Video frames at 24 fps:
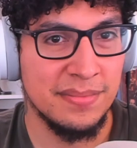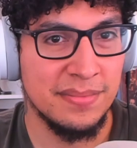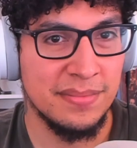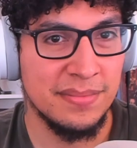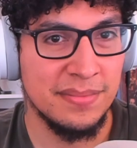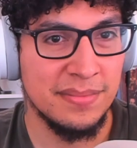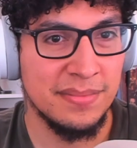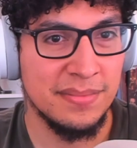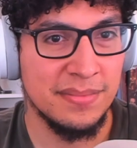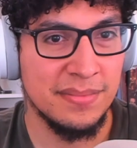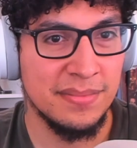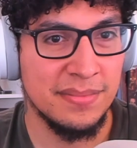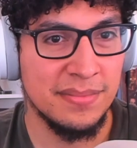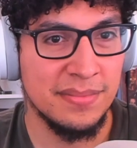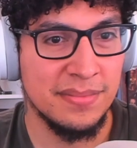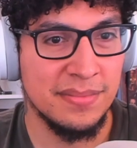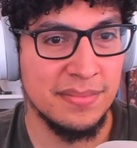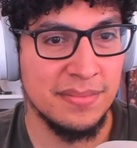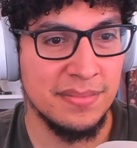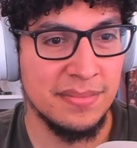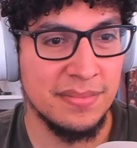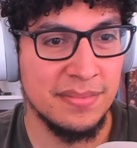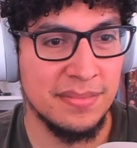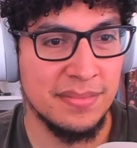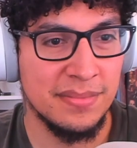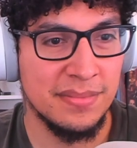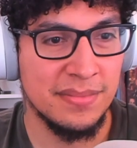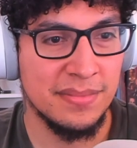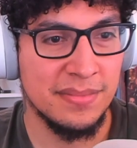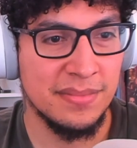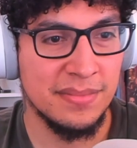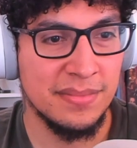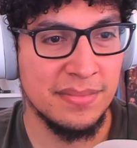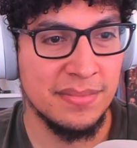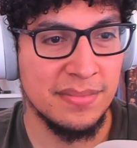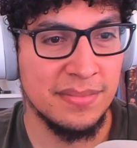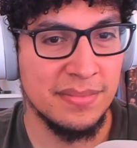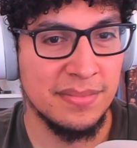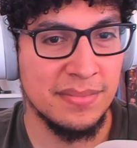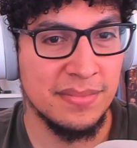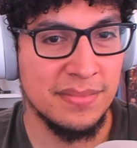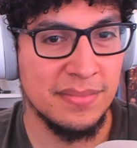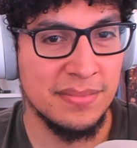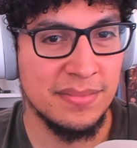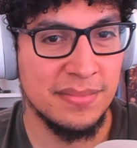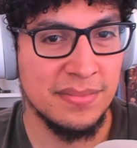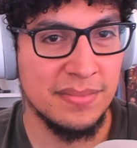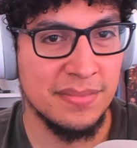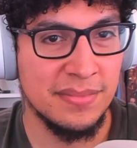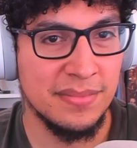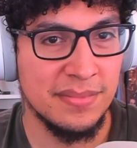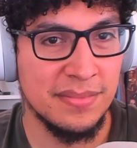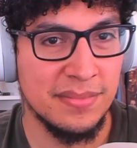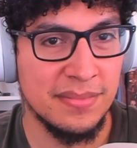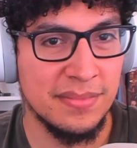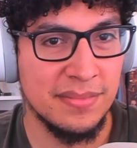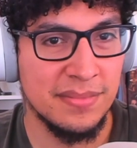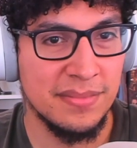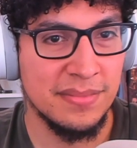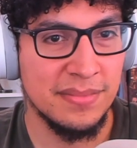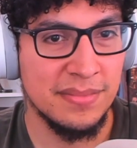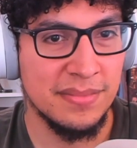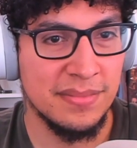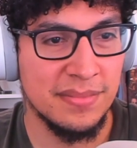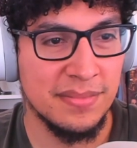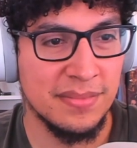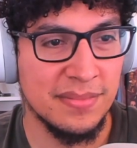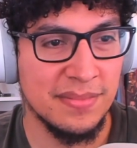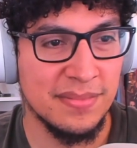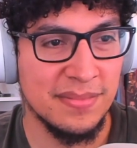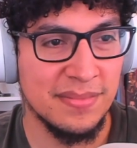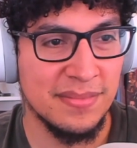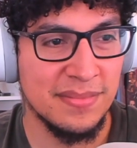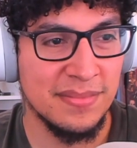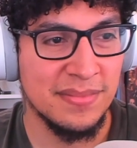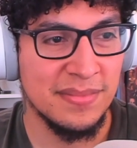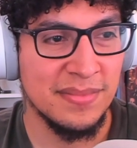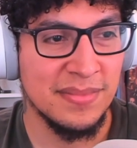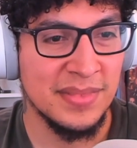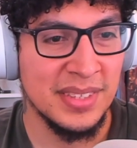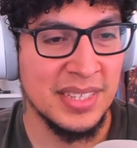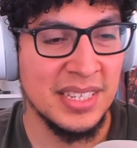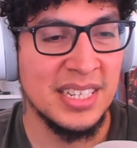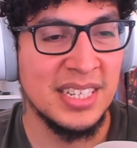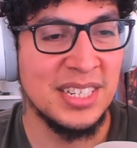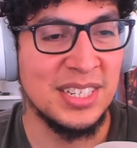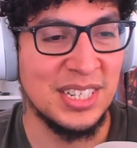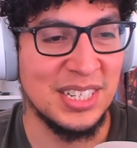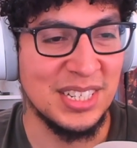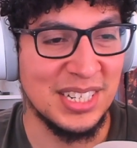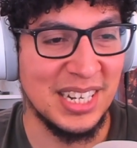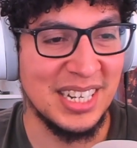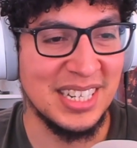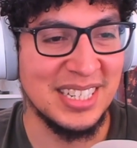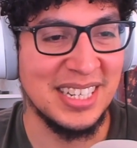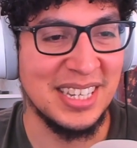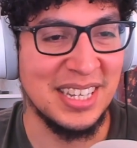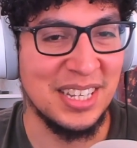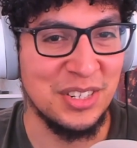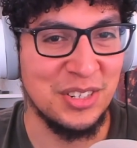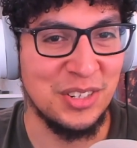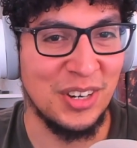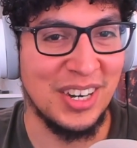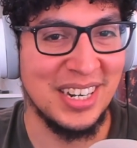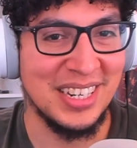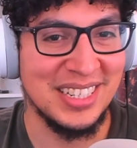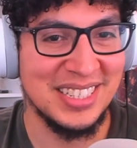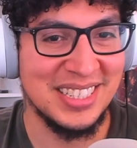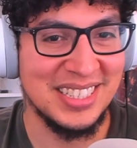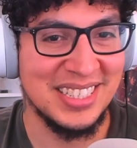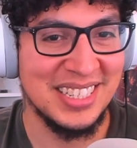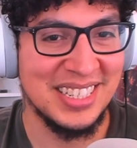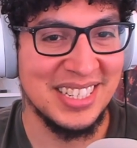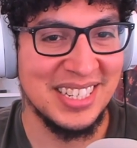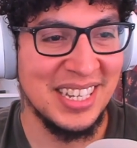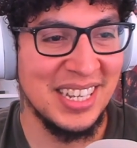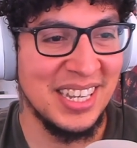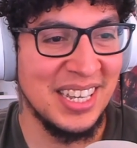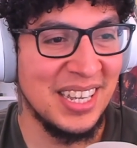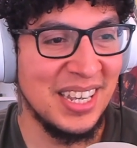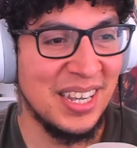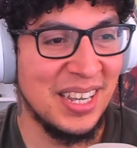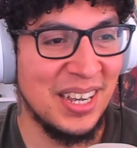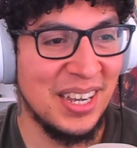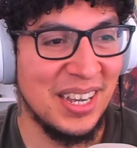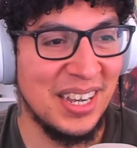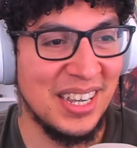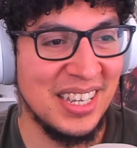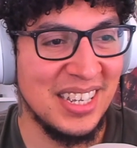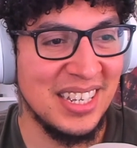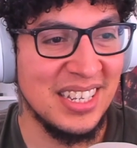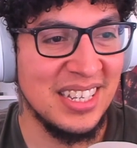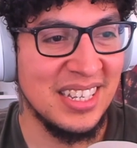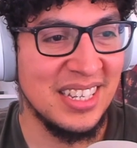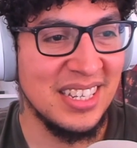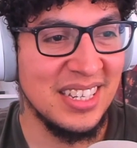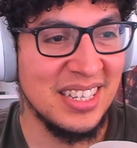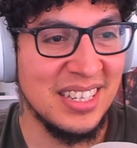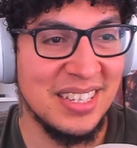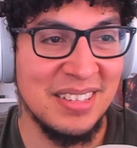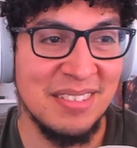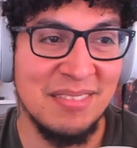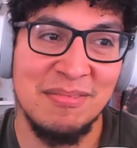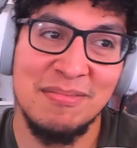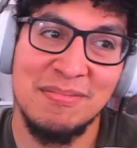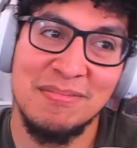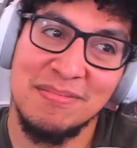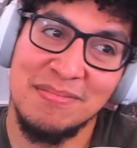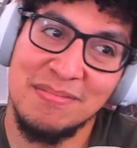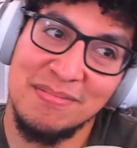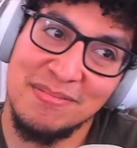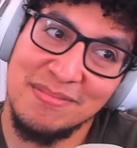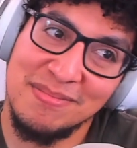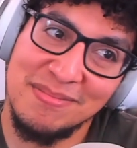These earrings? No. What? This bracelet? No. She's gonna say the dress. My new dress? No.